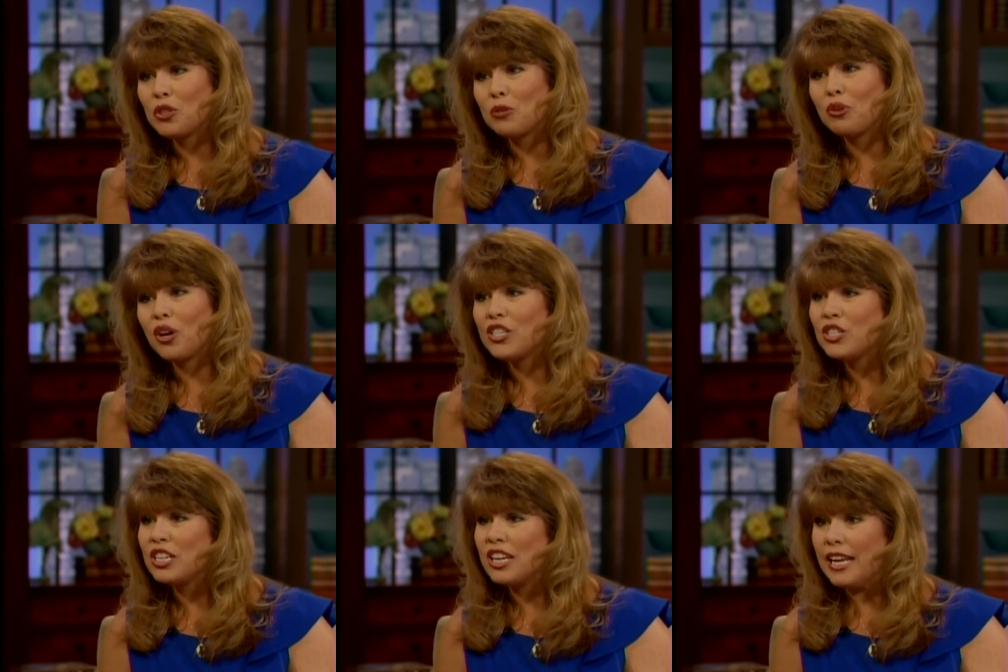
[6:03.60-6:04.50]

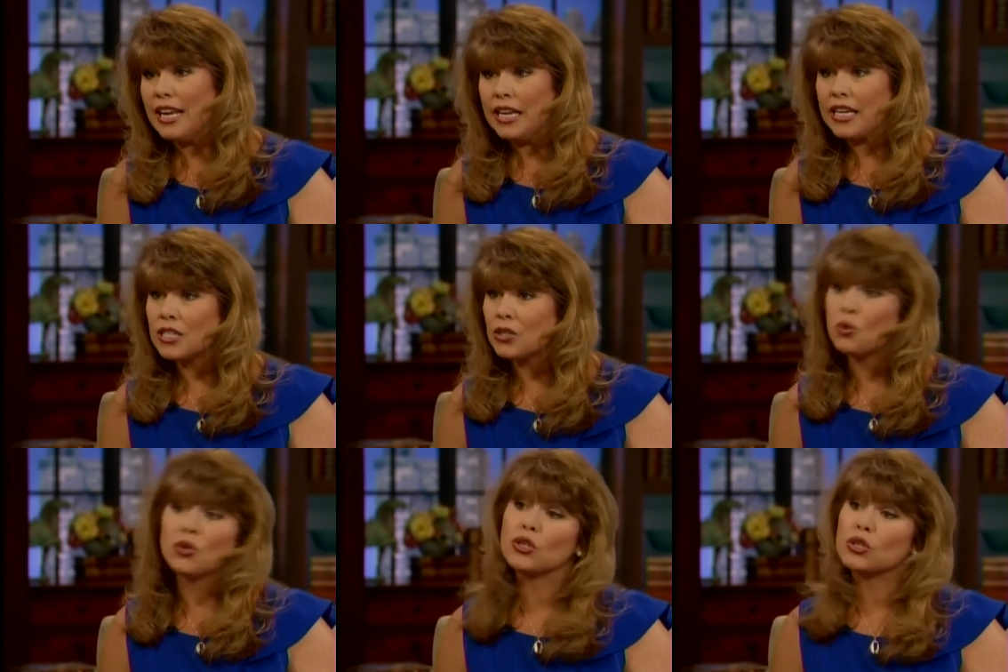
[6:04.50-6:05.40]
depression and eating
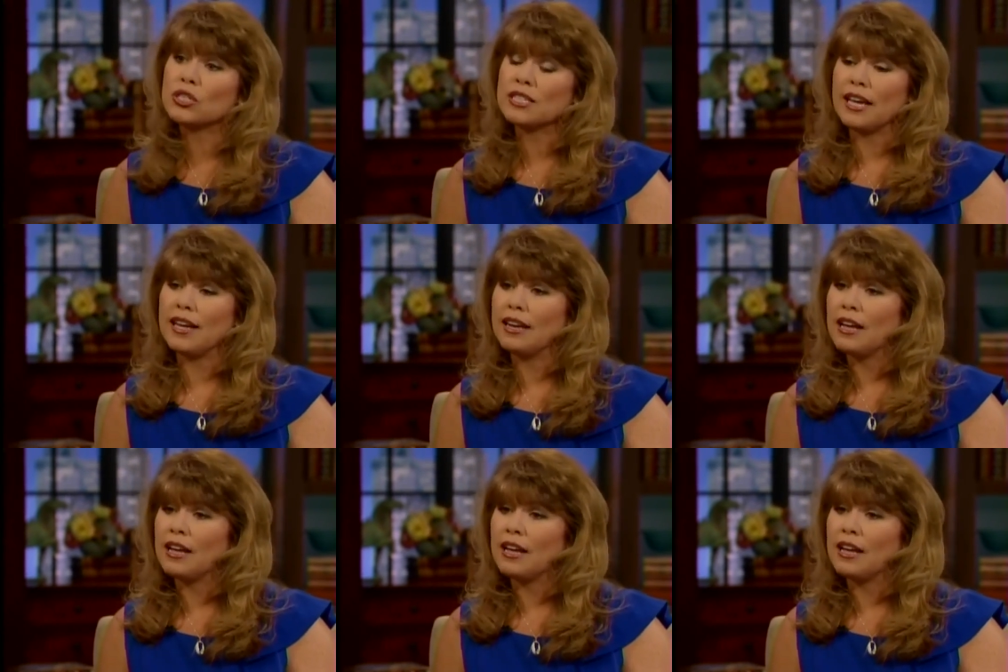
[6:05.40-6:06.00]
disorders and